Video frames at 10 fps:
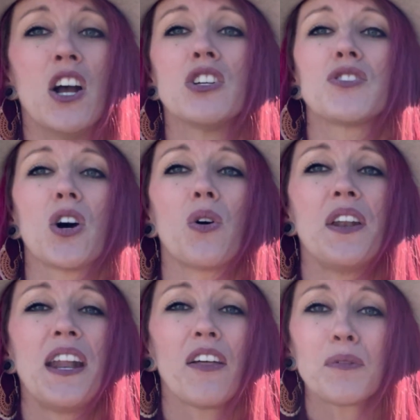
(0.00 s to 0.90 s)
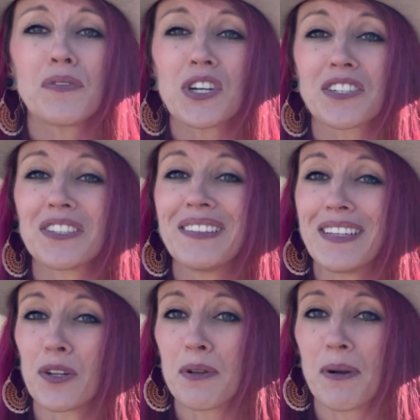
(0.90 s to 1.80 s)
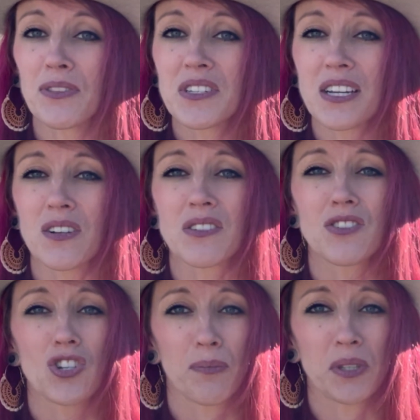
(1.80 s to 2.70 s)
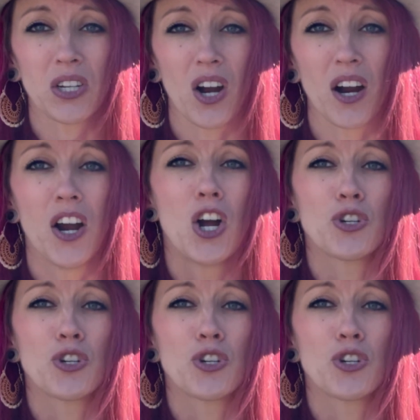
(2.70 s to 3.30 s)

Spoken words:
So now that we've talked a little bit about this house, let's jump in the car,